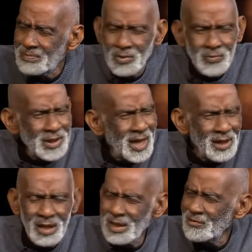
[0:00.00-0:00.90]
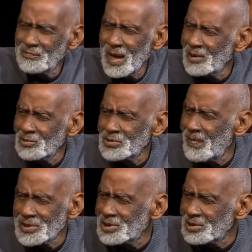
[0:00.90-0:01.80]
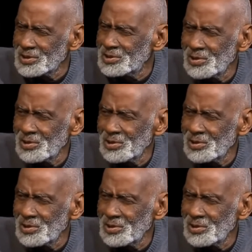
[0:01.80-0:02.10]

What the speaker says: But we cannot live by those measures.